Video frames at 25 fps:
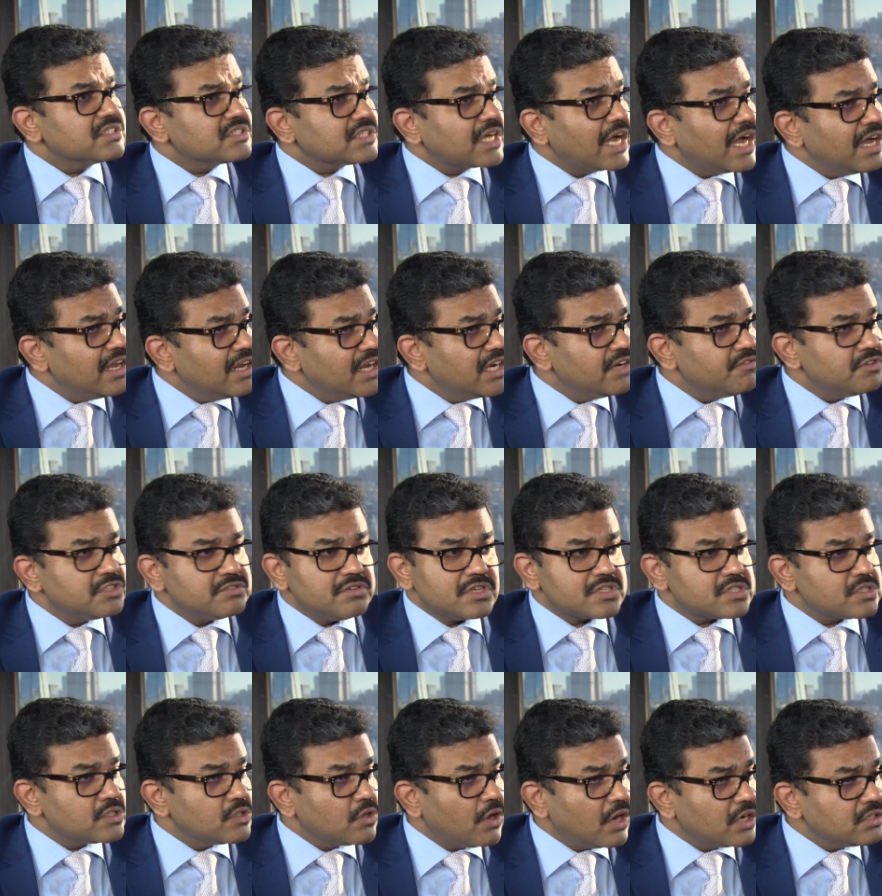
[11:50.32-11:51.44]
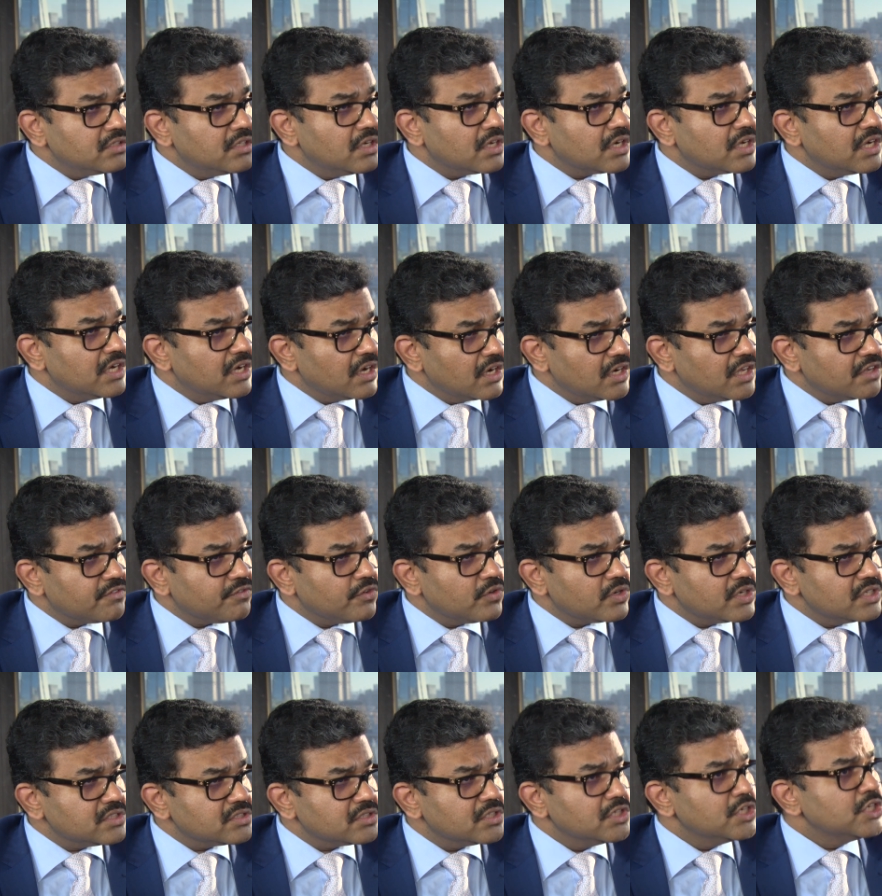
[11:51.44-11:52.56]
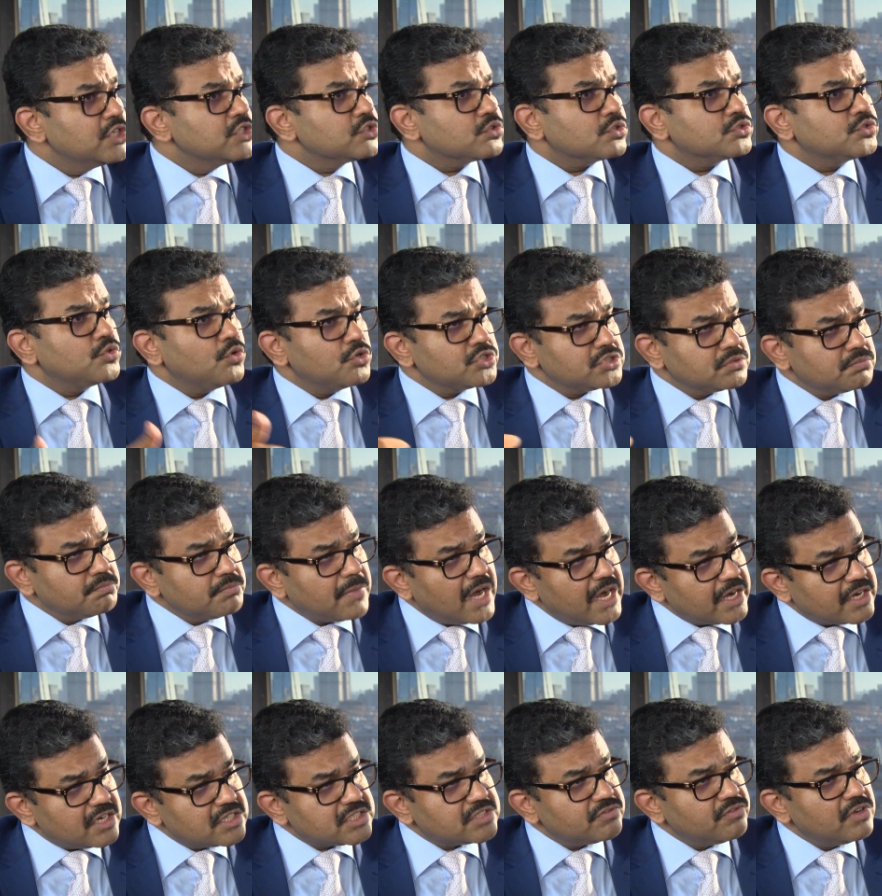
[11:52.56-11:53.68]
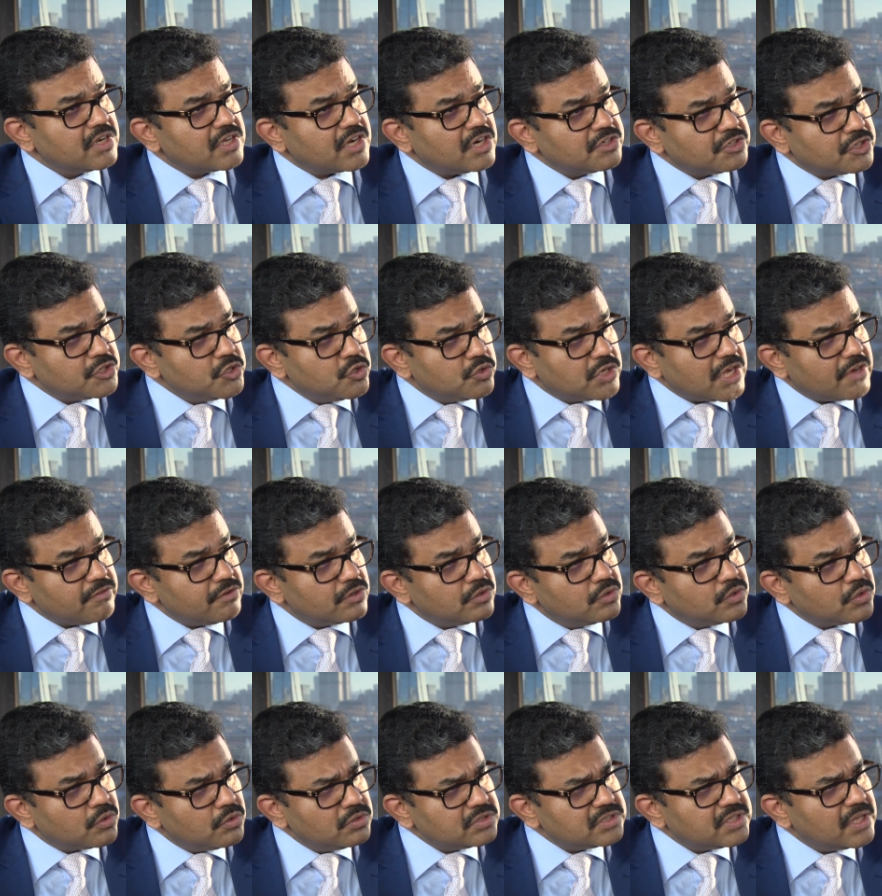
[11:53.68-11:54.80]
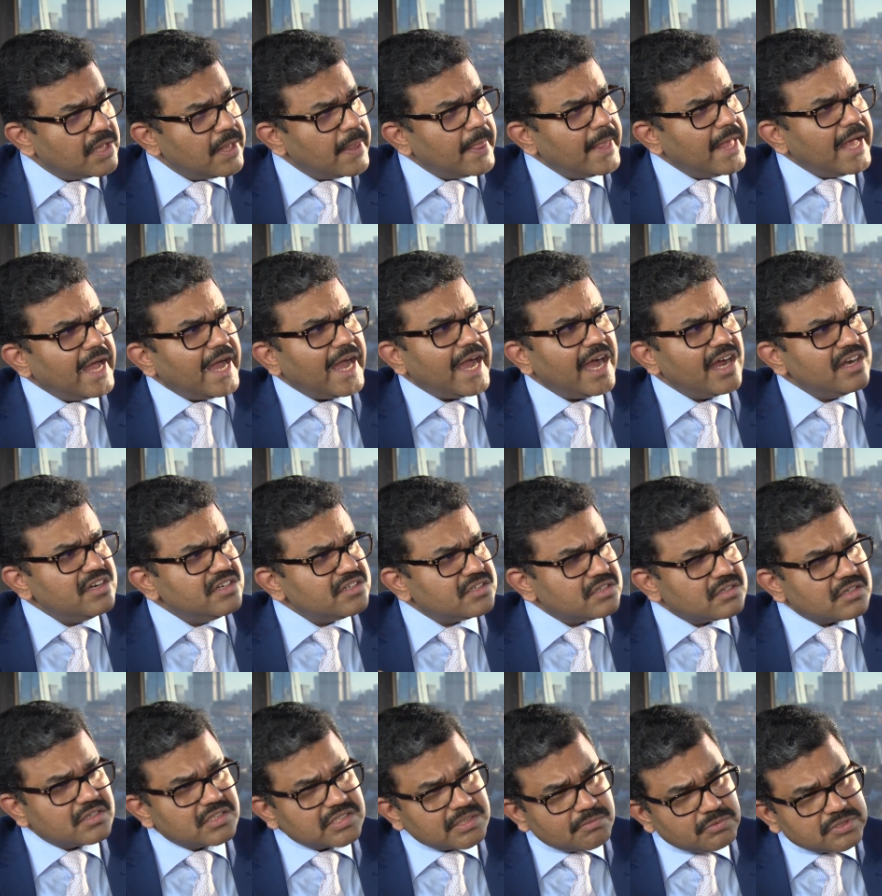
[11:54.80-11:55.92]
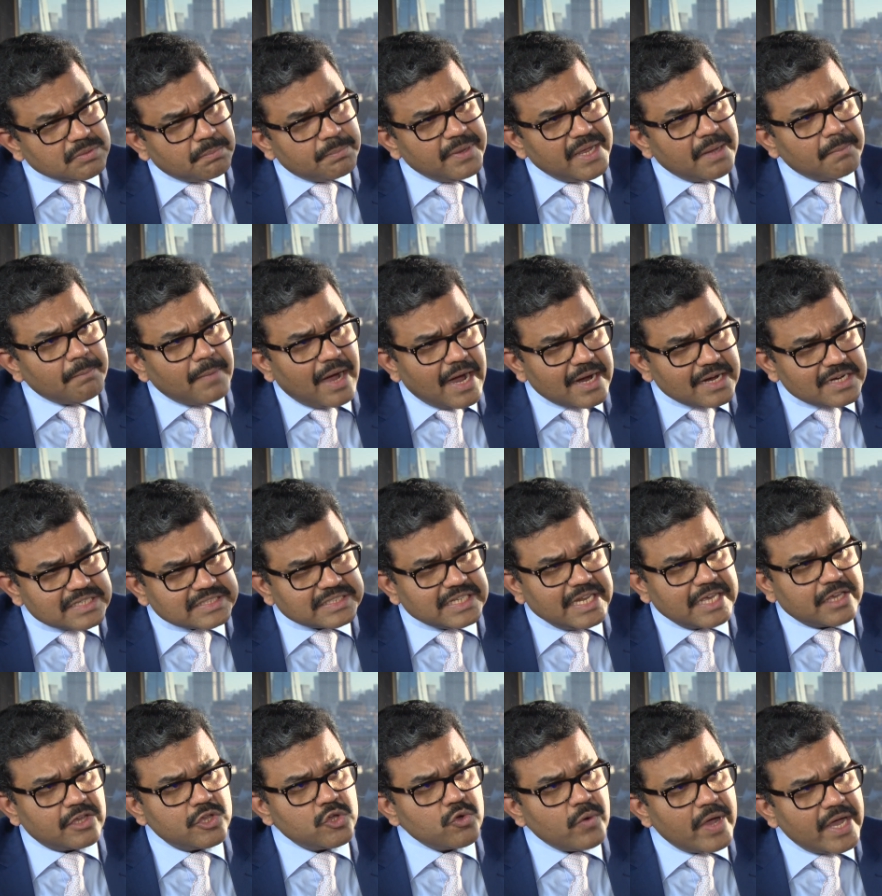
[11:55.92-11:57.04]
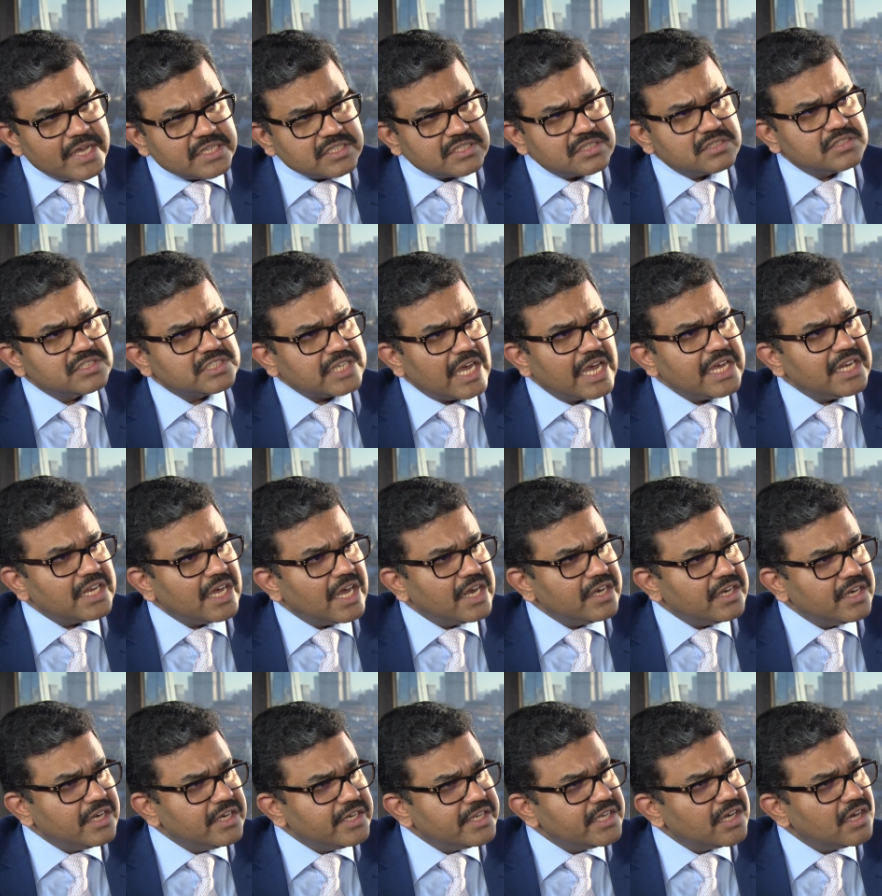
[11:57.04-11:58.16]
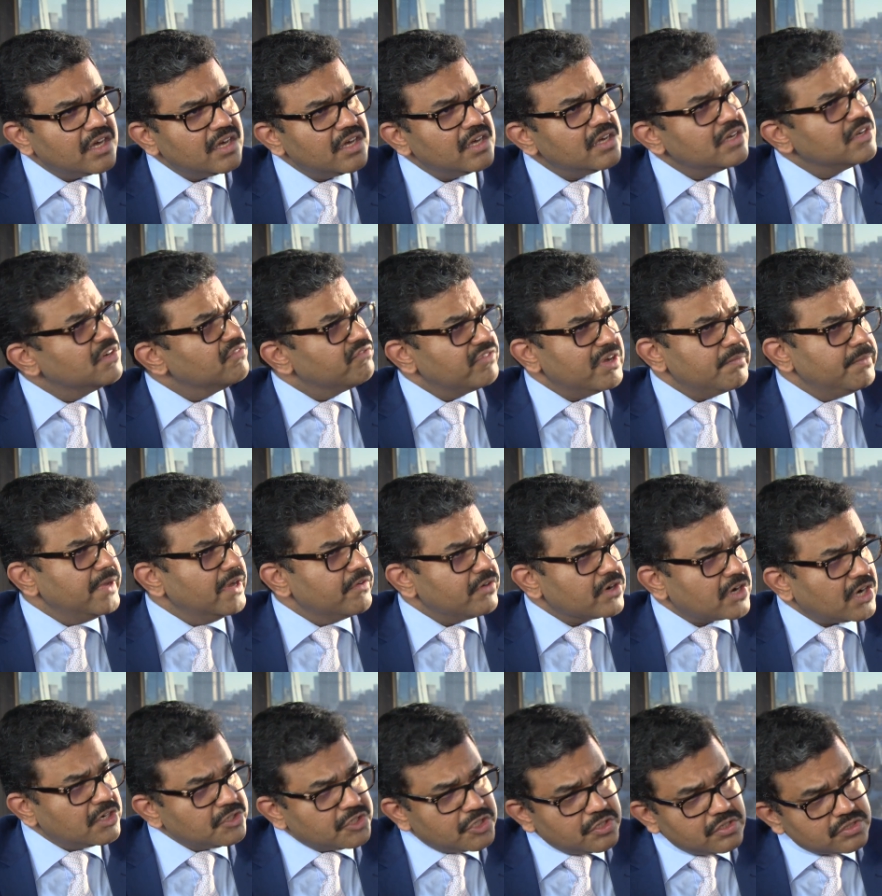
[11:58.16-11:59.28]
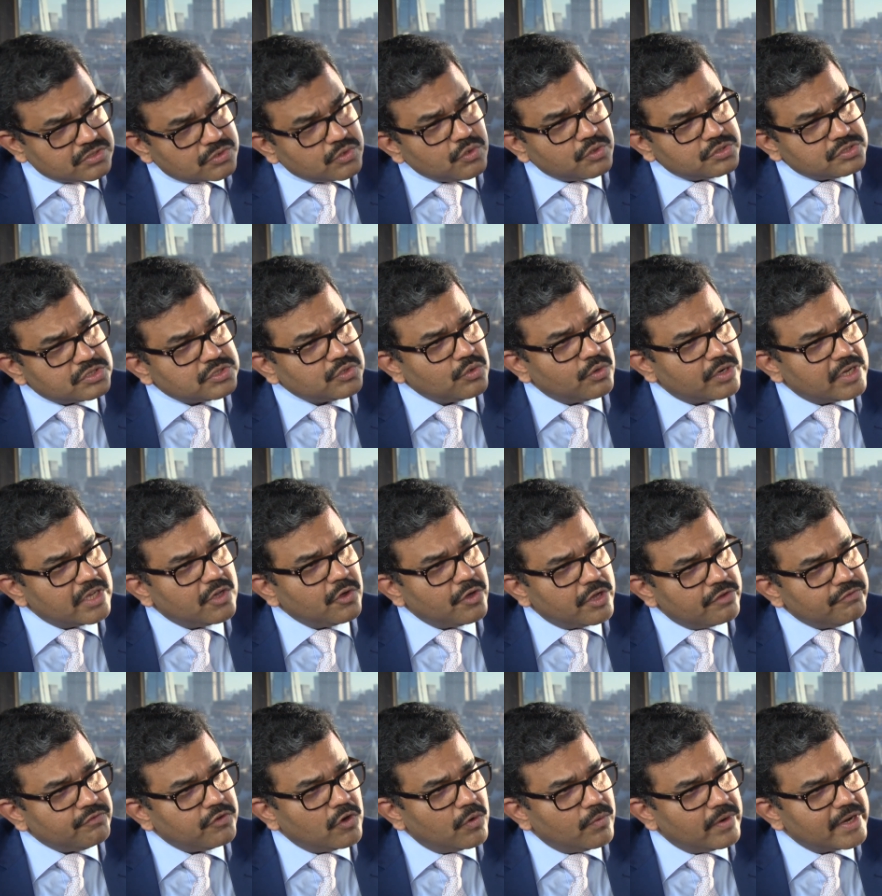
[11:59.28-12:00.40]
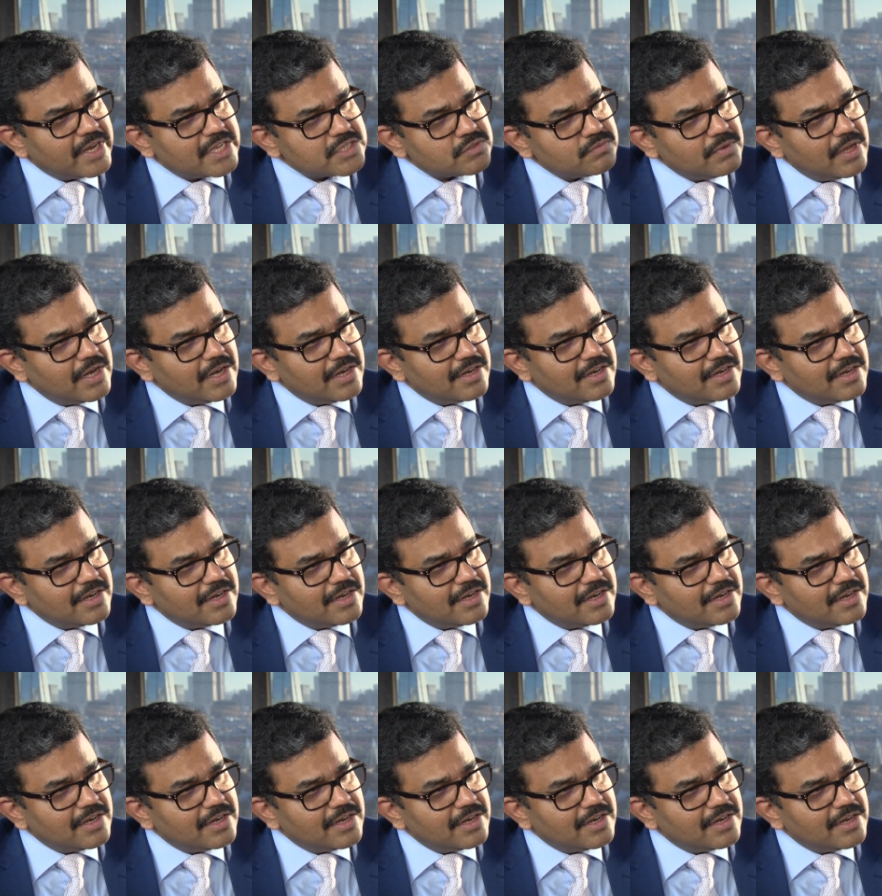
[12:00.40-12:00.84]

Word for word: Thailand, which was not there earlier for us. So those markets will continue to have a growth. And some of the big markets like US, China and India will be our continuous growth story going forward as well.